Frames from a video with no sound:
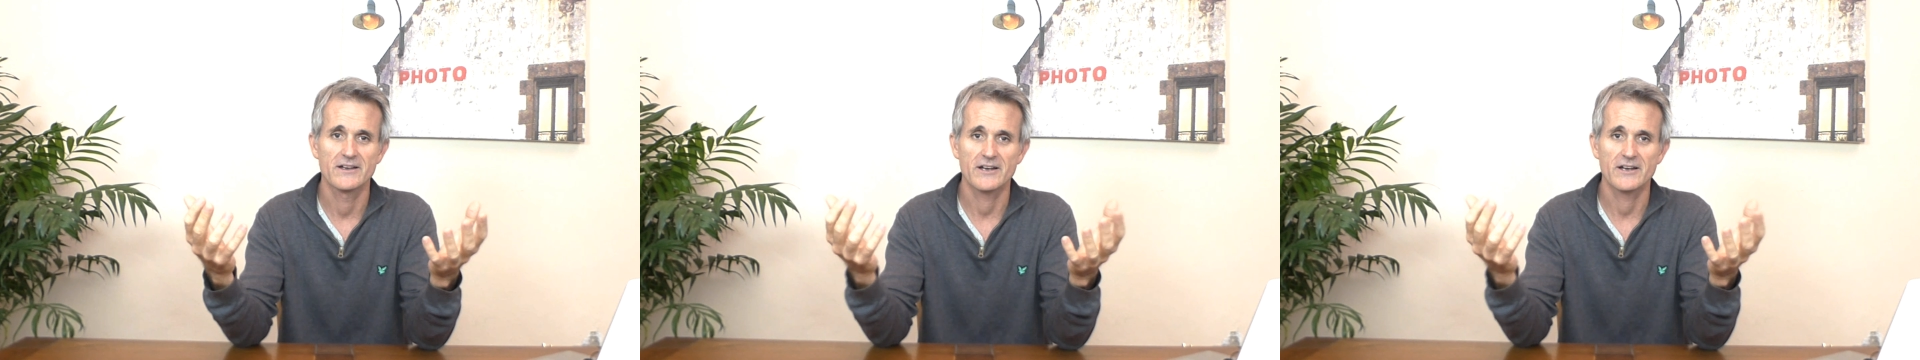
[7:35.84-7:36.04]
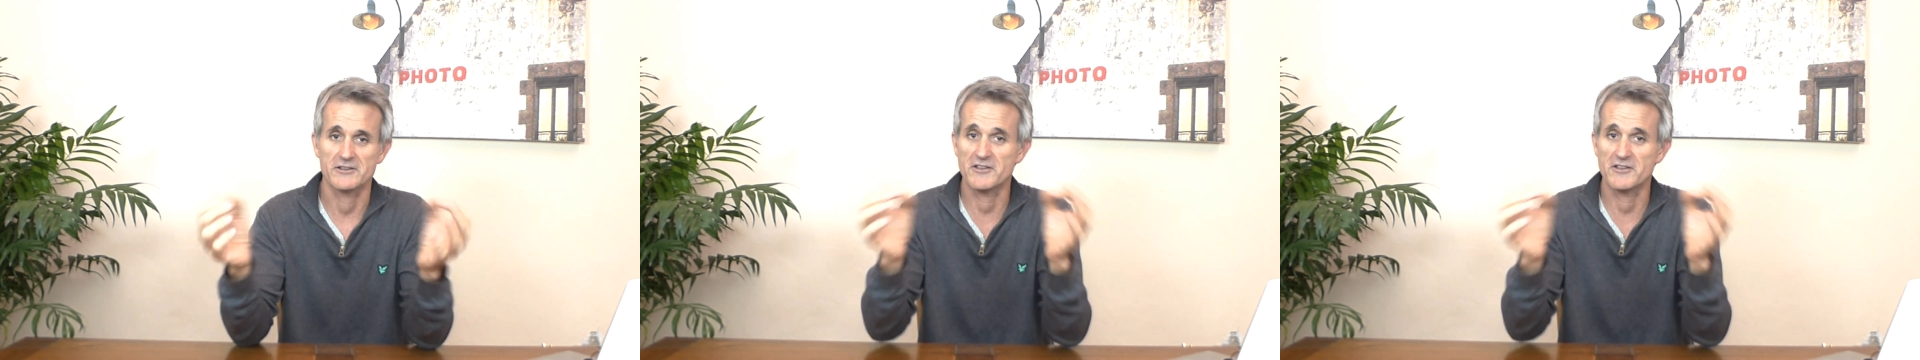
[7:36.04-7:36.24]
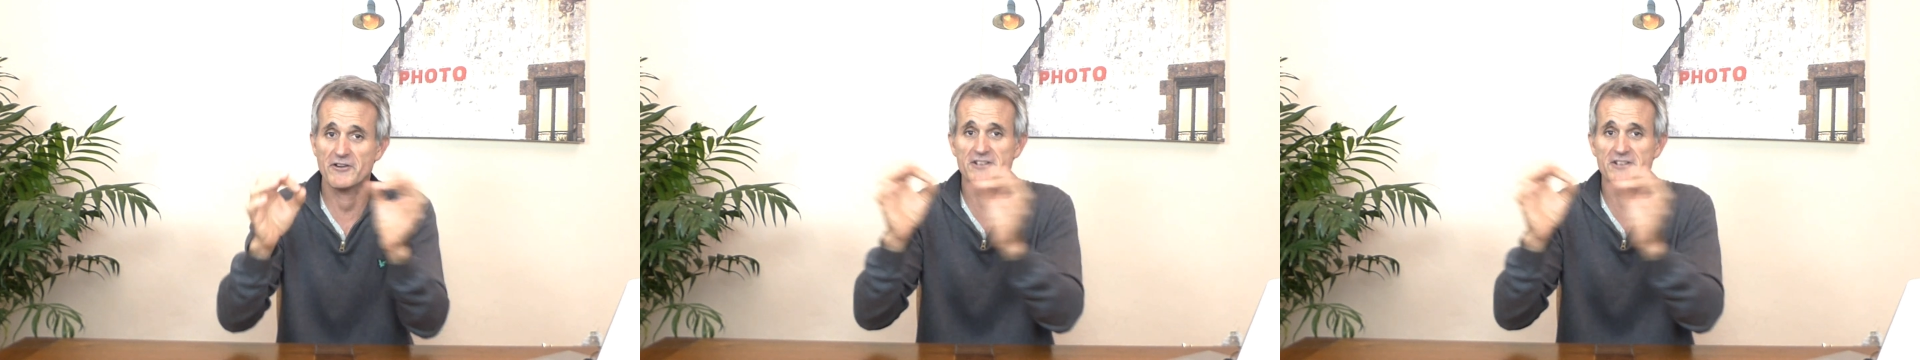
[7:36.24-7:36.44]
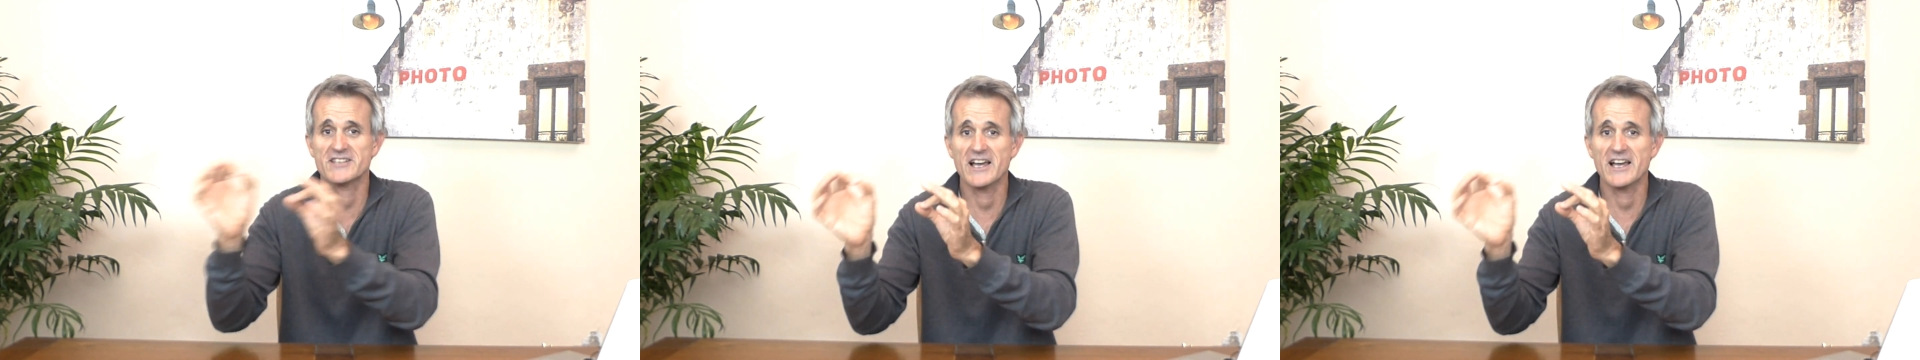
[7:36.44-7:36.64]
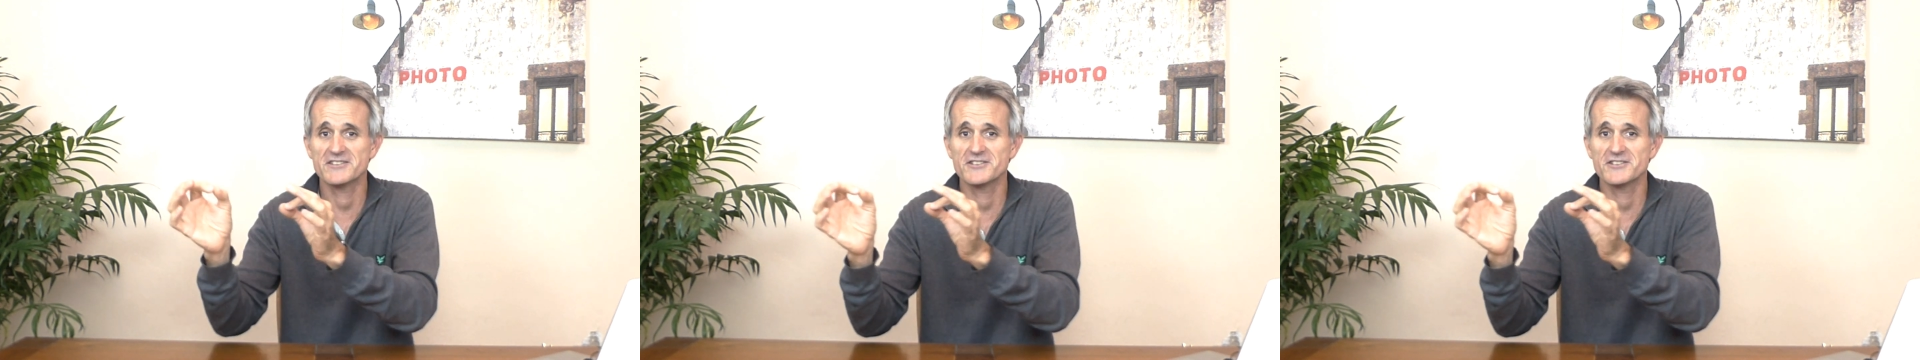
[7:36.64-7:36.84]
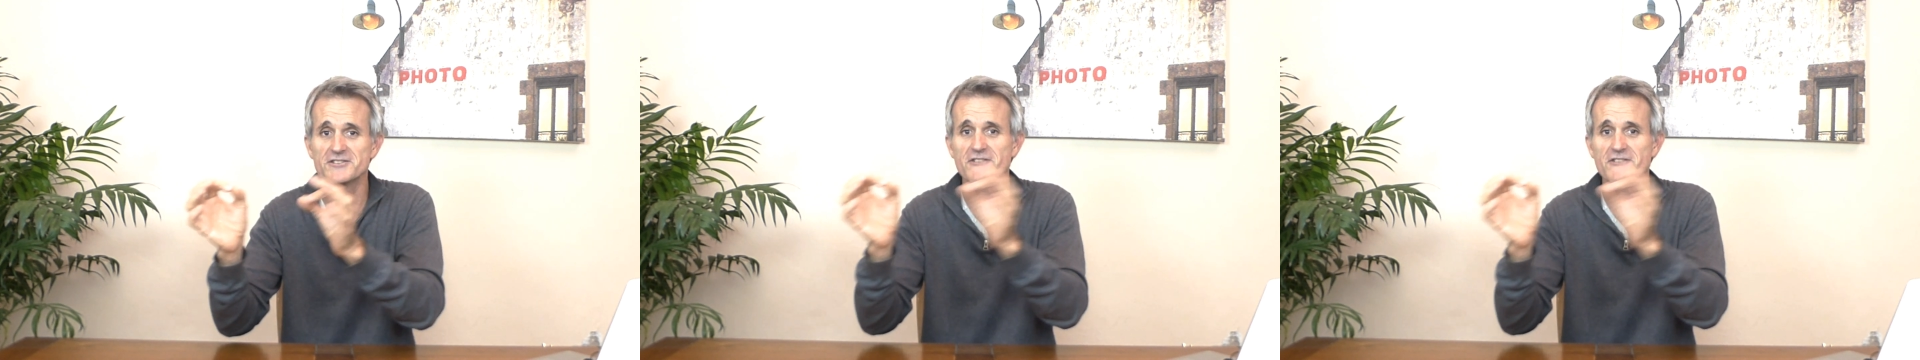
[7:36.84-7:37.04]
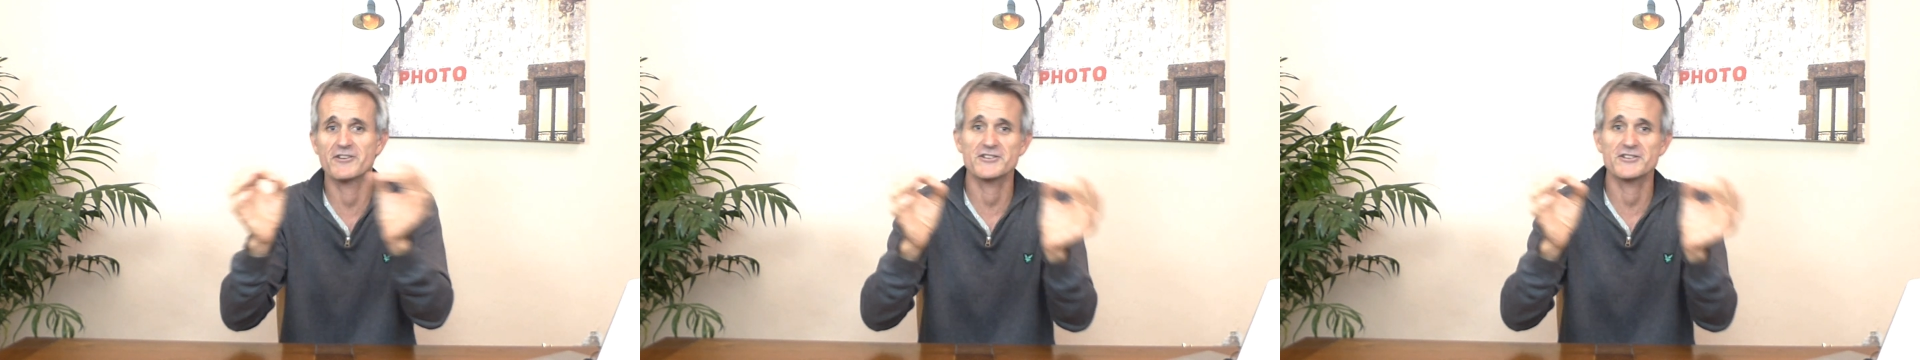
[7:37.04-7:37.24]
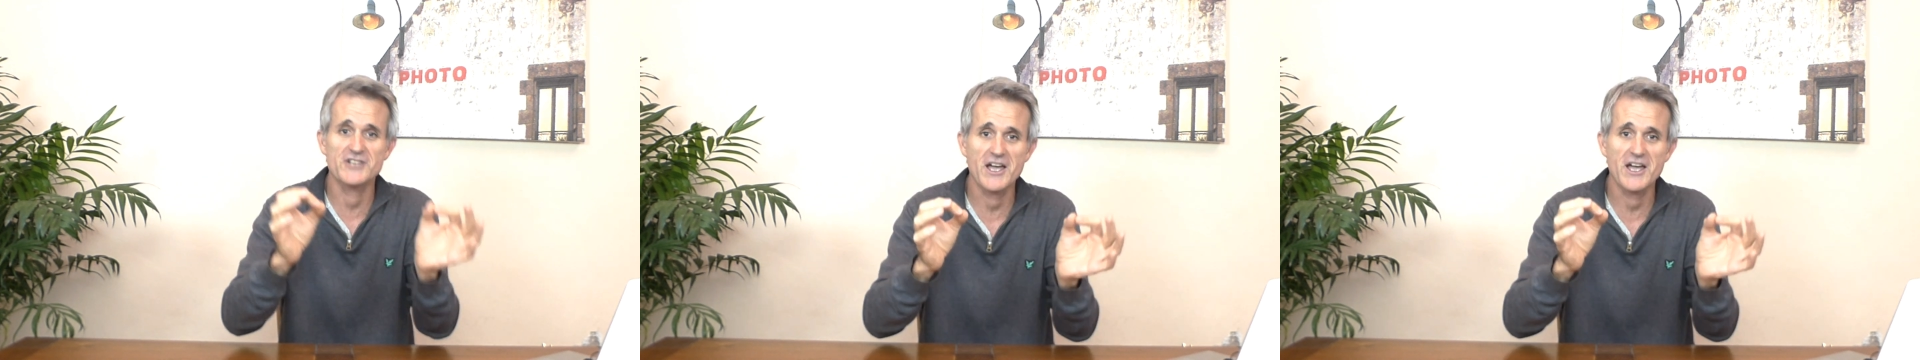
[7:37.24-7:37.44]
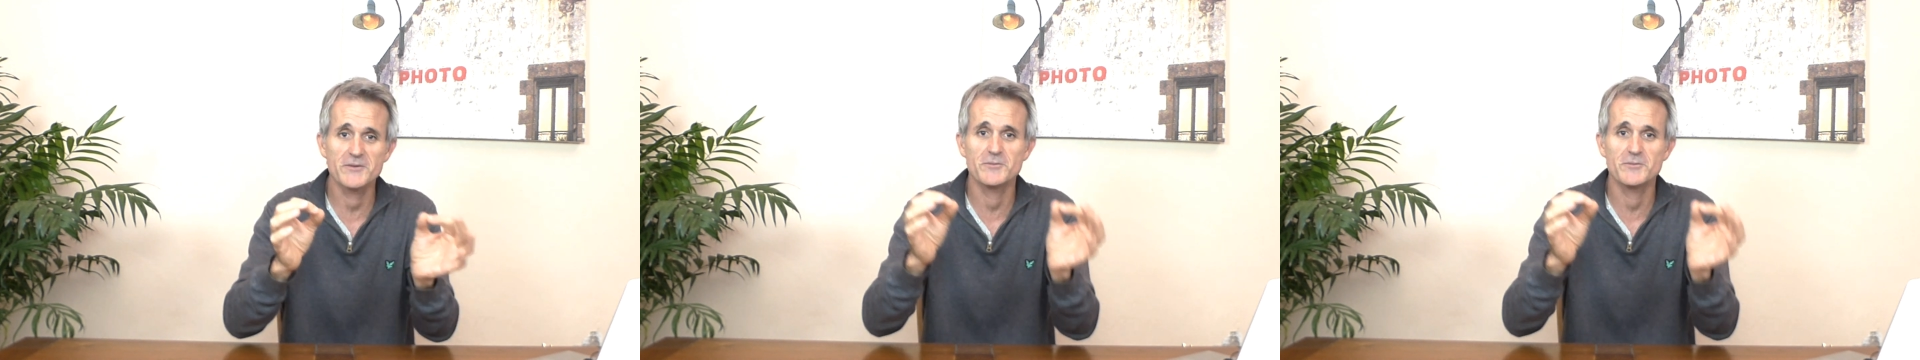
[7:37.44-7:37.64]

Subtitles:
Different sizes, different shapes,